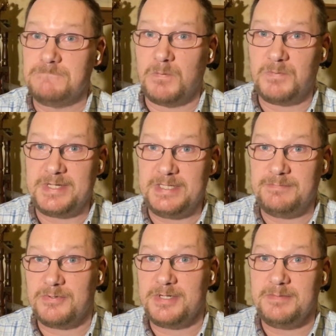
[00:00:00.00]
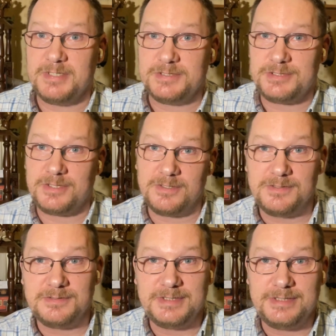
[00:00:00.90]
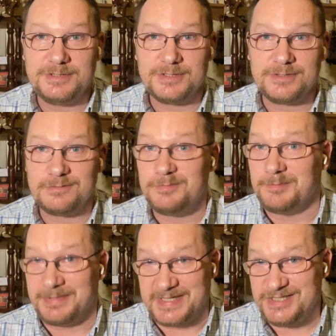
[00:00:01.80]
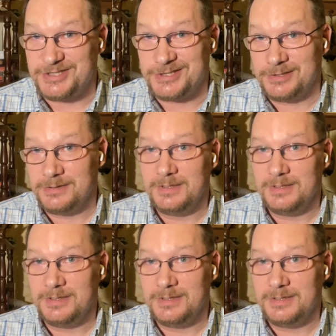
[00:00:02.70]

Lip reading: We pretty much call each other bitch.